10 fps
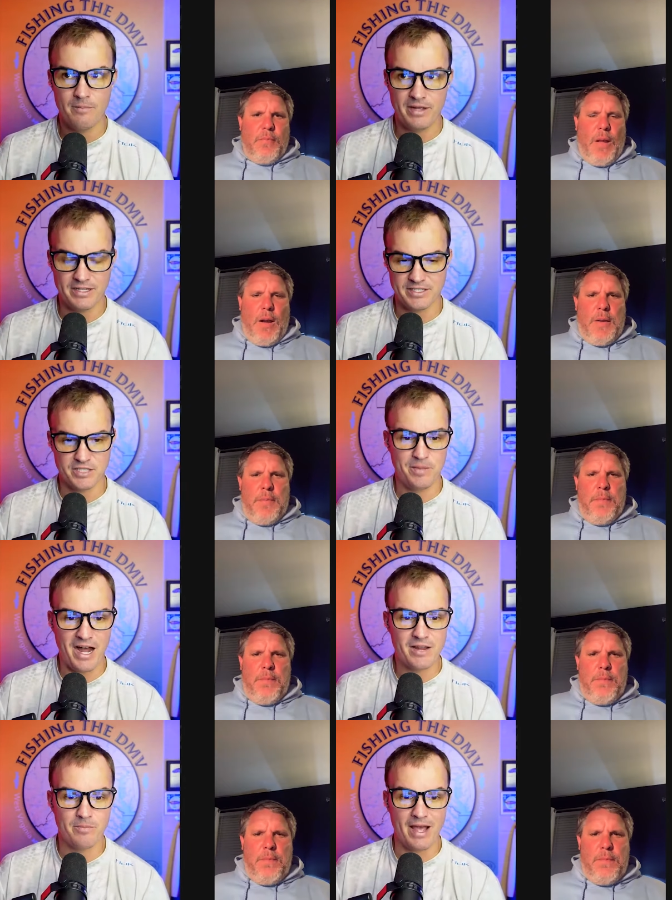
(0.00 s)
Speaker 1: because the
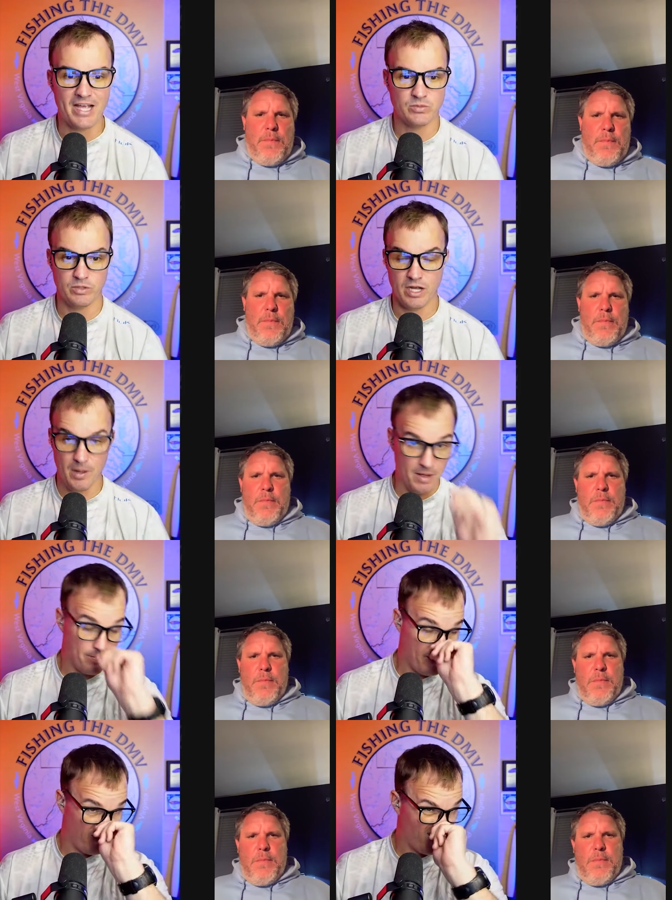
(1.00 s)
spotted bass would come
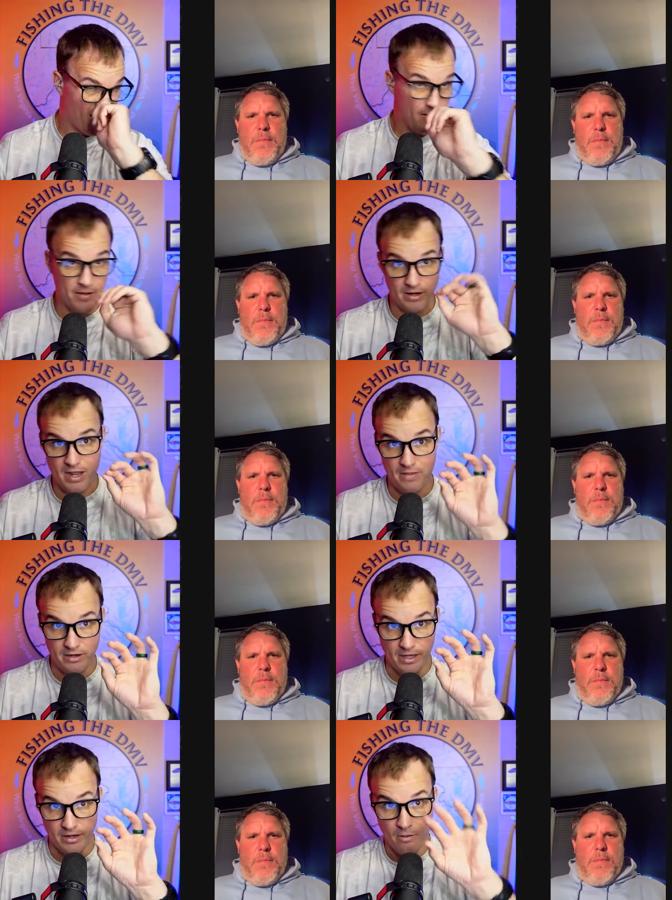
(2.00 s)
up every now and then and they'd
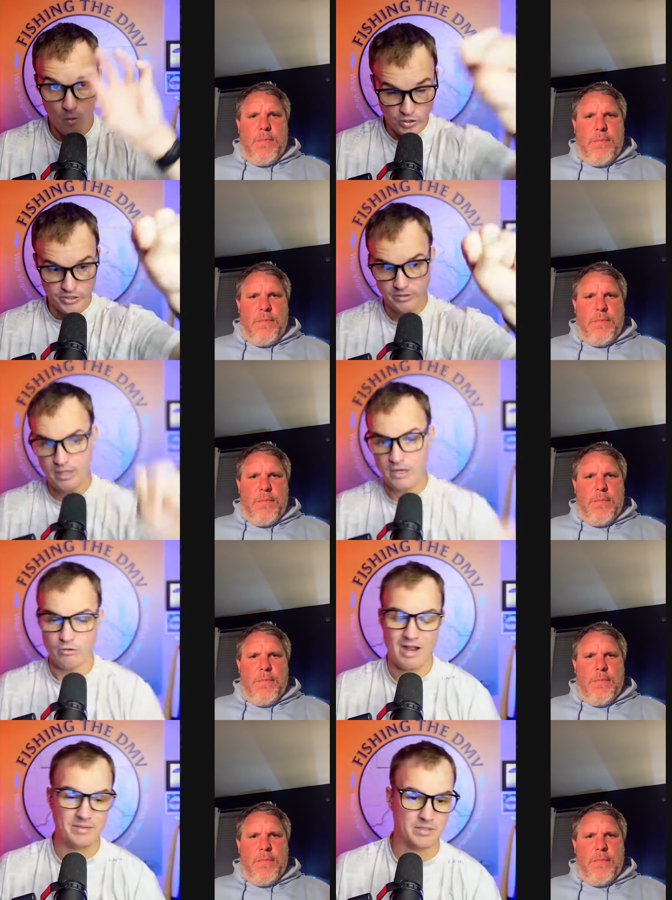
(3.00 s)
like whoosh, and
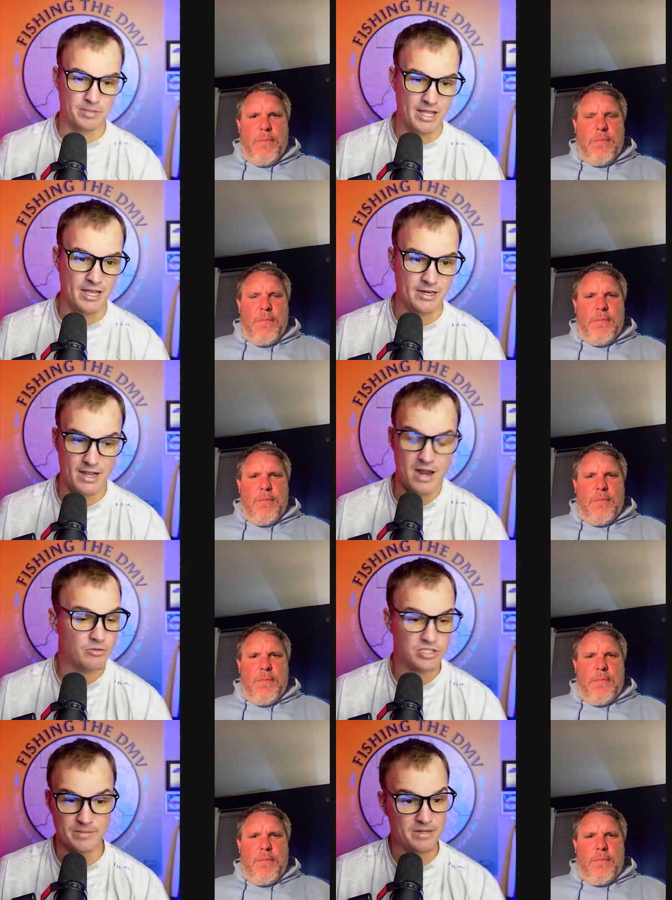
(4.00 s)
grab at the blade. And it
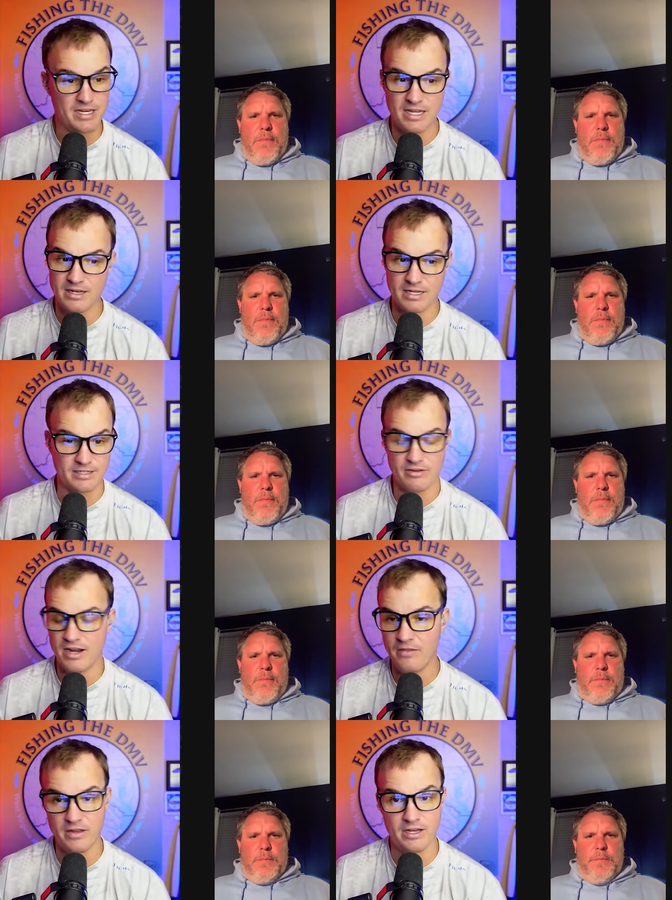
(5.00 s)
was just something he did because every
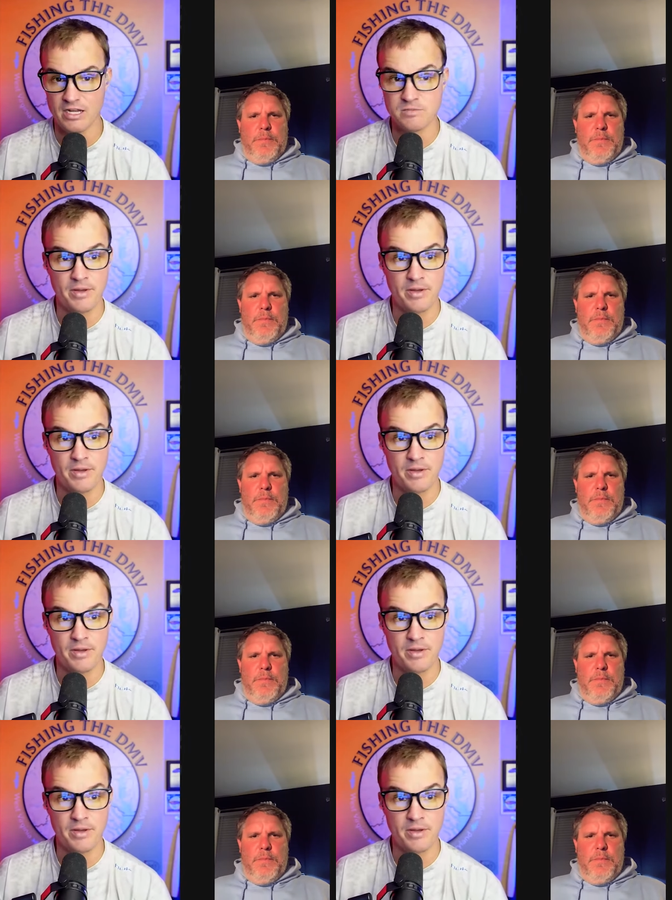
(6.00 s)
now and then he'd catch a